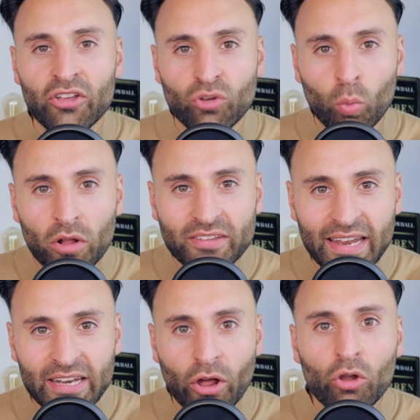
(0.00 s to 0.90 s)
So what
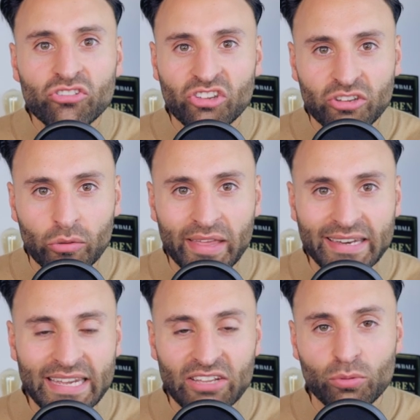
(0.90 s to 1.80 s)
technology do they
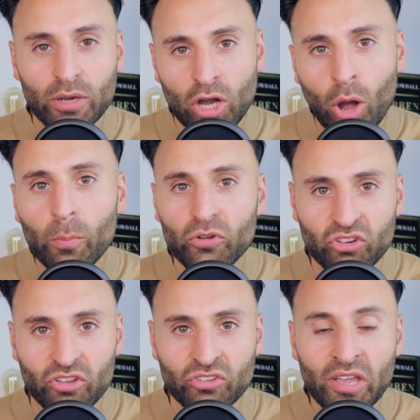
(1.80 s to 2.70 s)
need to accomplish
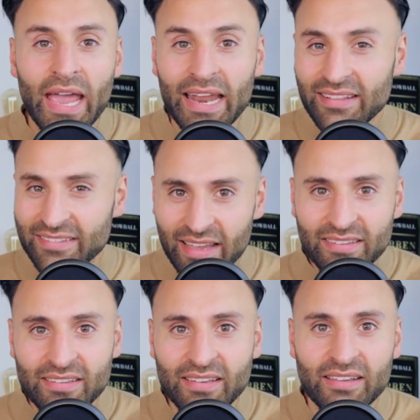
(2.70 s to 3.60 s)
this? And in
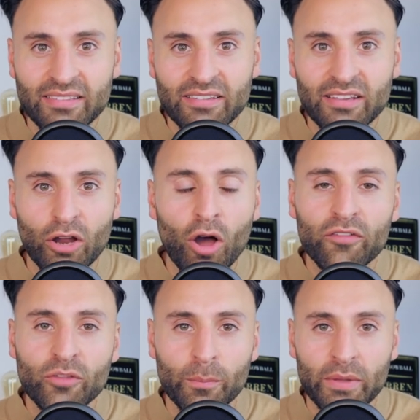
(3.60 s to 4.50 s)
Tesla's case, this can
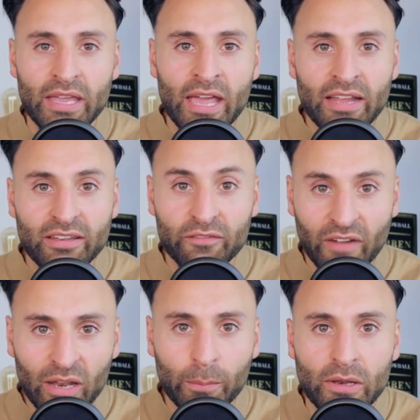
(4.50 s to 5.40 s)
often be
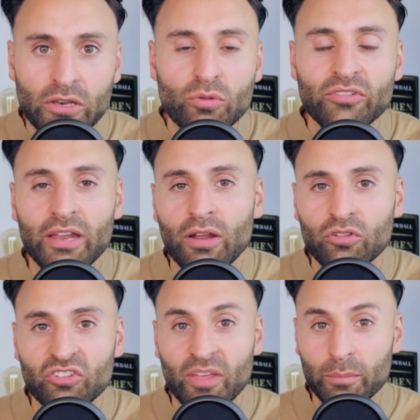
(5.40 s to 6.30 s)
developing new
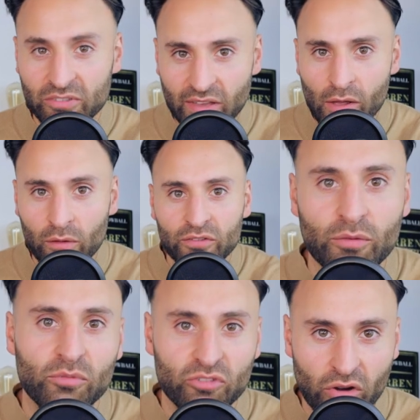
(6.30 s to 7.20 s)
technology themselves
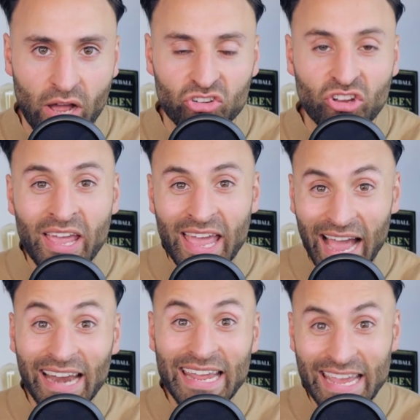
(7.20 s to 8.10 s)
from scratch and